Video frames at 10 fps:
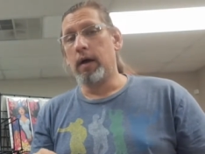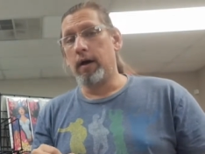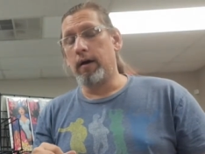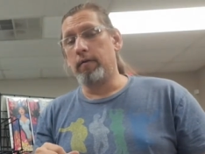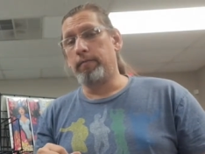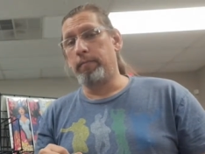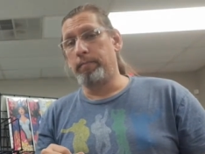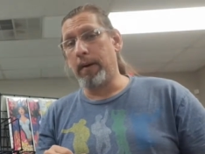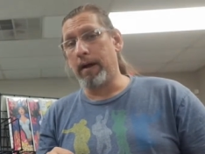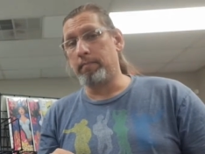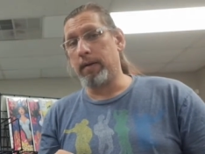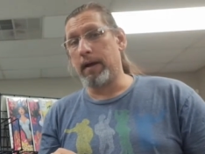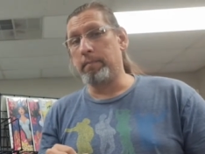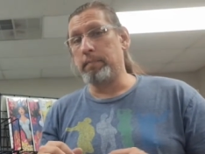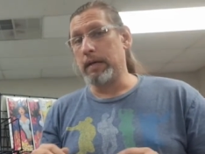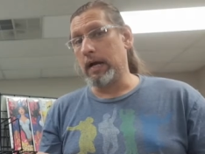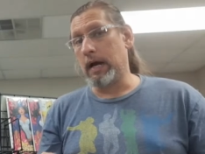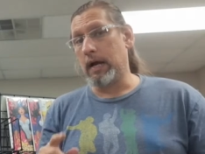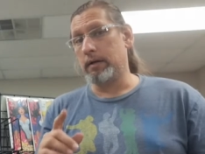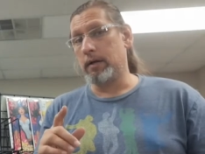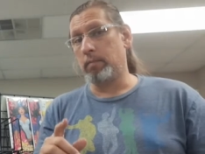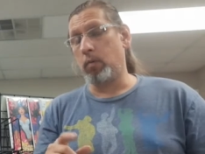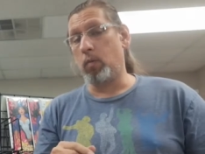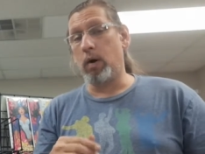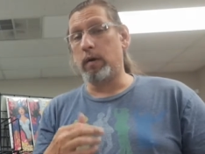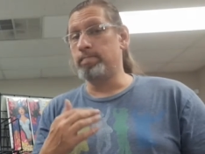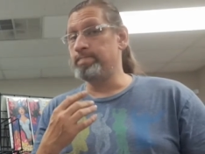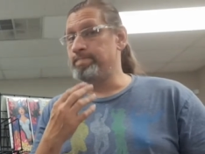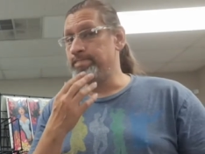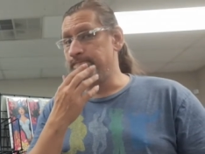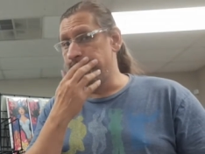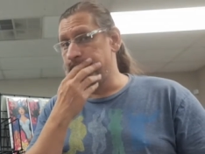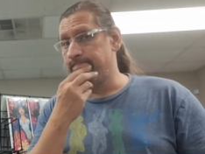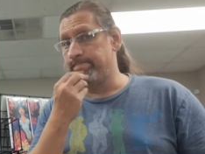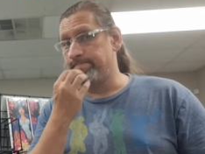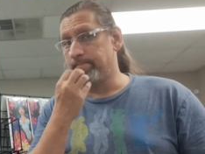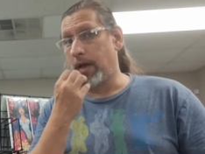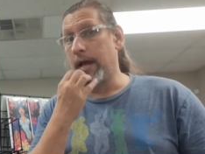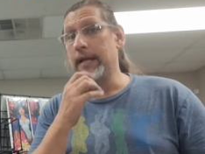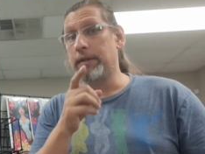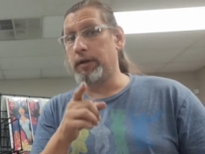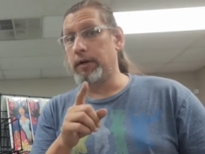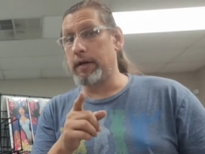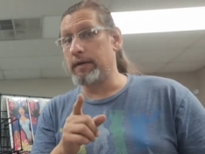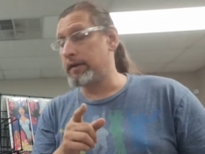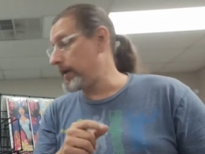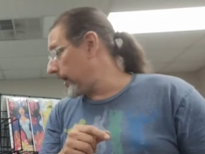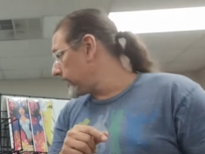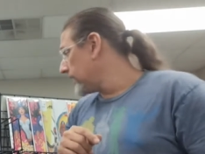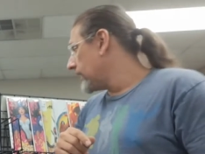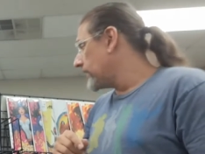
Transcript: of Batman Beyond number one. Hmm, I need to look into that.